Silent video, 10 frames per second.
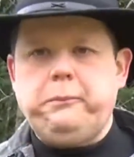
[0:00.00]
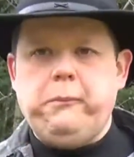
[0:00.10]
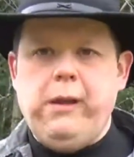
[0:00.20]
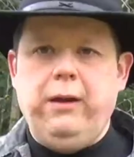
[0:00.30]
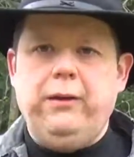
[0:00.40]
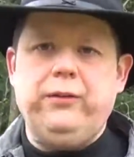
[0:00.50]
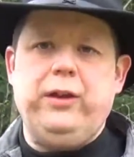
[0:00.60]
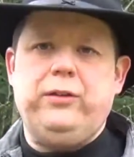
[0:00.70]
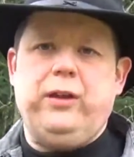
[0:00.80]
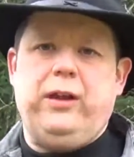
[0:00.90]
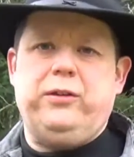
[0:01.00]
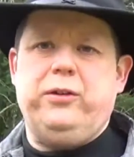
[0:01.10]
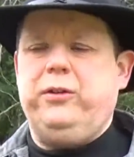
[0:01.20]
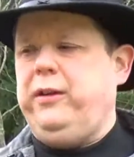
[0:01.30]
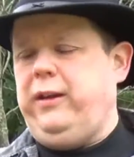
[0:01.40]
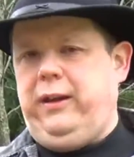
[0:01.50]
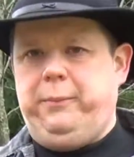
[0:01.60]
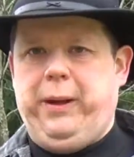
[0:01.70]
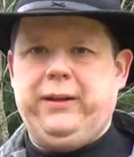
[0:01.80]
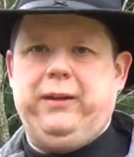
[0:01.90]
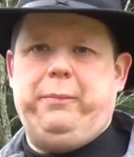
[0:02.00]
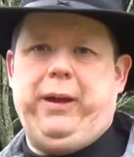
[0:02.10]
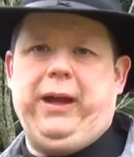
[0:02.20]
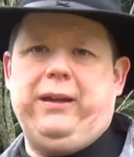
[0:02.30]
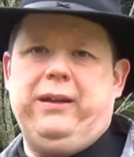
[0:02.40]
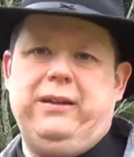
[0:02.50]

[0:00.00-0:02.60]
All right, let's get turned to back to the pack.